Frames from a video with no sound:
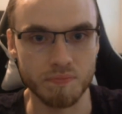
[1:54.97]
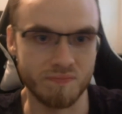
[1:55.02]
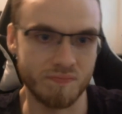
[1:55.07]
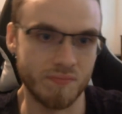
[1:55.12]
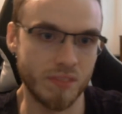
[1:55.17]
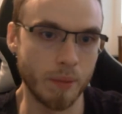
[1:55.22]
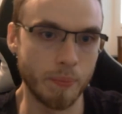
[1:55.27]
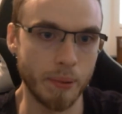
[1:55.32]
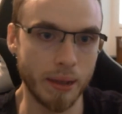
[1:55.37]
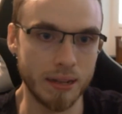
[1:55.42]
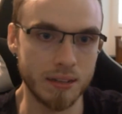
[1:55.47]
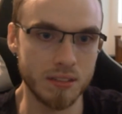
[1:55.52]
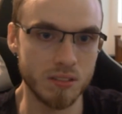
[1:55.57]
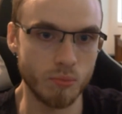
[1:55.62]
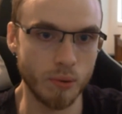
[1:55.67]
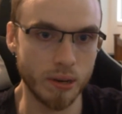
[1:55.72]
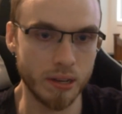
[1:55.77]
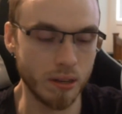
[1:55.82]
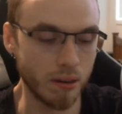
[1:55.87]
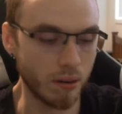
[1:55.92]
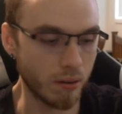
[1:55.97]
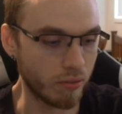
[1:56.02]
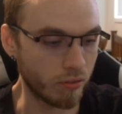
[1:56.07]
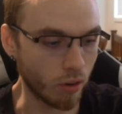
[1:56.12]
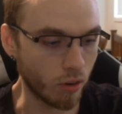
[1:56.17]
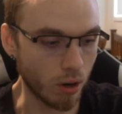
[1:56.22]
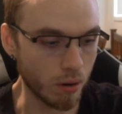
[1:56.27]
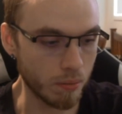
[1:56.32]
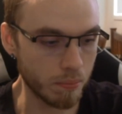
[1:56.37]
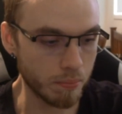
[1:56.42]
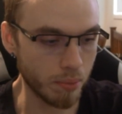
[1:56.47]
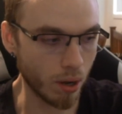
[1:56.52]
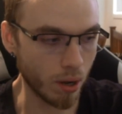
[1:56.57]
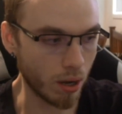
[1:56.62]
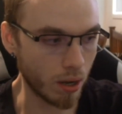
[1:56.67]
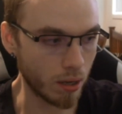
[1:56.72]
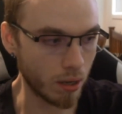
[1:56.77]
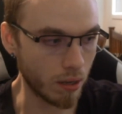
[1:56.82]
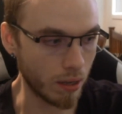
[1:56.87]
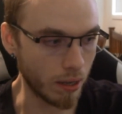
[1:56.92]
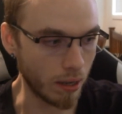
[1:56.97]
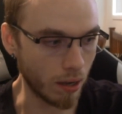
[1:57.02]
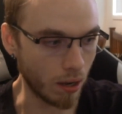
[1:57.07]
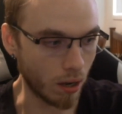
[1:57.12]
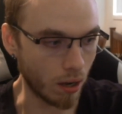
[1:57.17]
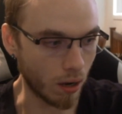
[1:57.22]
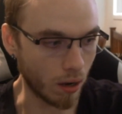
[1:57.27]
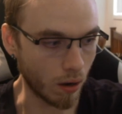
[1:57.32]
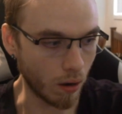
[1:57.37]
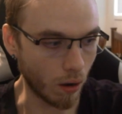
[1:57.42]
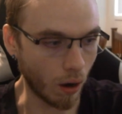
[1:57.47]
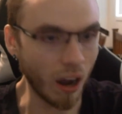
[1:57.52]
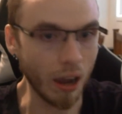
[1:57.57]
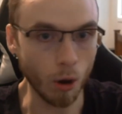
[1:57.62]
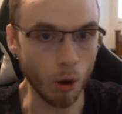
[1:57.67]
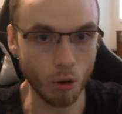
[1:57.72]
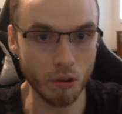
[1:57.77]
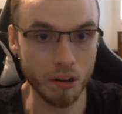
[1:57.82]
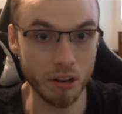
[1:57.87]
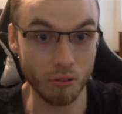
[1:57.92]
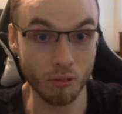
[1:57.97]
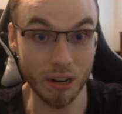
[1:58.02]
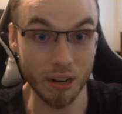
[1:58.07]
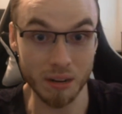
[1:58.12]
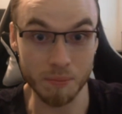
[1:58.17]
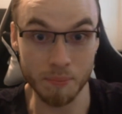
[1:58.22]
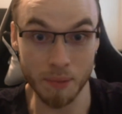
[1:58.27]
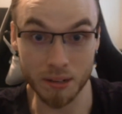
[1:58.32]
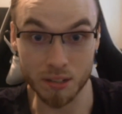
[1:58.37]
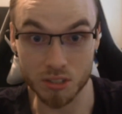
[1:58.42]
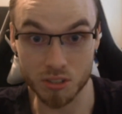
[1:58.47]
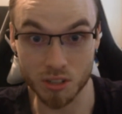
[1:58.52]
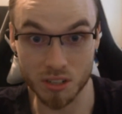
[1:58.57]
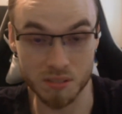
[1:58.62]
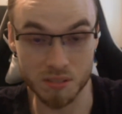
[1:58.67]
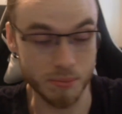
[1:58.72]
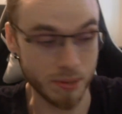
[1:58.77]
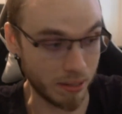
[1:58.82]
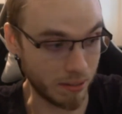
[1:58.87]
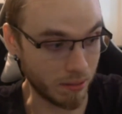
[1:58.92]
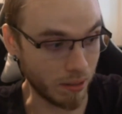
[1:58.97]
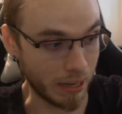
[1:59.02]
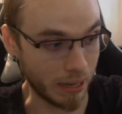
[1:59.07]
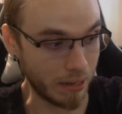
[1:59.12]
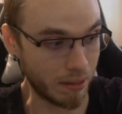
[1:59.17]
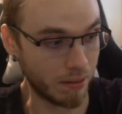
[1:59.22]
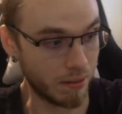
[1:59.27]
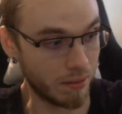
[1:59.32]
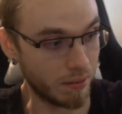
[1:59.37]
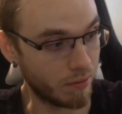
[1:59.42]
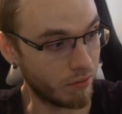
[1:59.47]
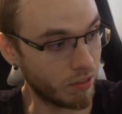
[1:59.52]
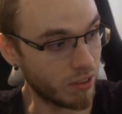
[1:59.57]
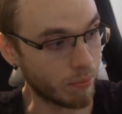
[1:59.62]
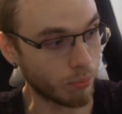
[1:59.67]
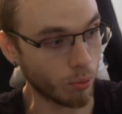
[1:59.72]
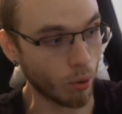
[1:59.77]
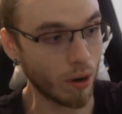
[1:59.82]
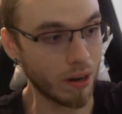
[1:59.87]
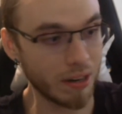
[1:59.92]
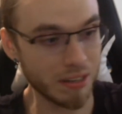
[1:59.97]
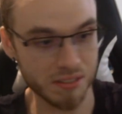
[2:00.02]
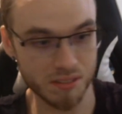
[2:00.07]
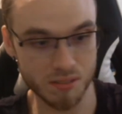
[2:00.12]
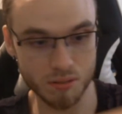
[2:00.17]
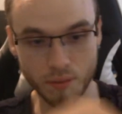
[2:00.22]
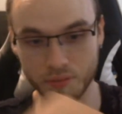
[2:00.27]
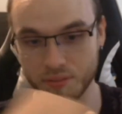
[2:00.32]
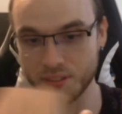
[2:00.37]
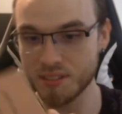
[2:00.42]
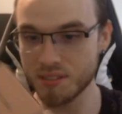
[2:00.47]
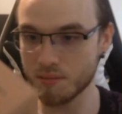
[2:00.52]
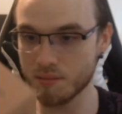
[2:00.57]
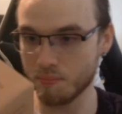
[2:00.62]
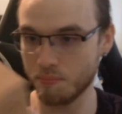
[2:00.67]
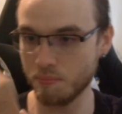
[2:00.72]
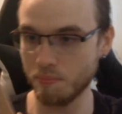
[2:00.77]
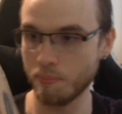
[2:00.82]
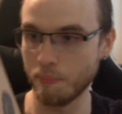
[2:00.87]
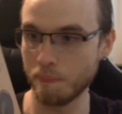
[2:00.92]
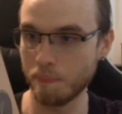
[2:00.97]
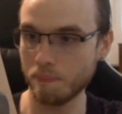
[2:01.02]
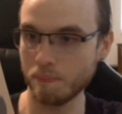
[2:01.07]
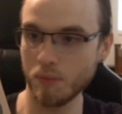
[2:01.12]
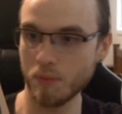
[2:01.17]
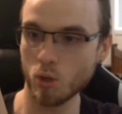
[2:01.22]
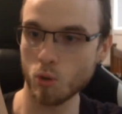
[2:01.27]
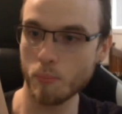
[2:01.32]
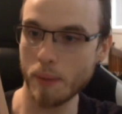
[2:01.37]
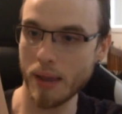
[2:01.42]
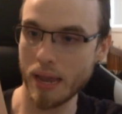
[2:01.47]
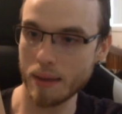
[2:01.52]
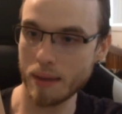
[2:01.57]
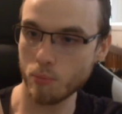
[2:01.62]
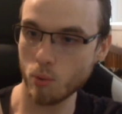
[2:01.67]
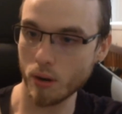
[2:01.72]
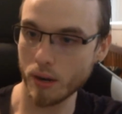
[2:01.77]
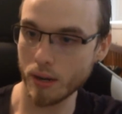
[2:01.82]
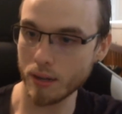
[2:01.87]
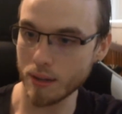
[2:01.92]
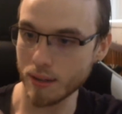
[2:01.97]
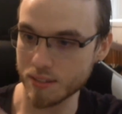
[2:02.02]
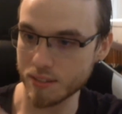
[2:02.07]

Depends where you're from, but I already recommend it. Trust me. Like for the price of this little bad boy, it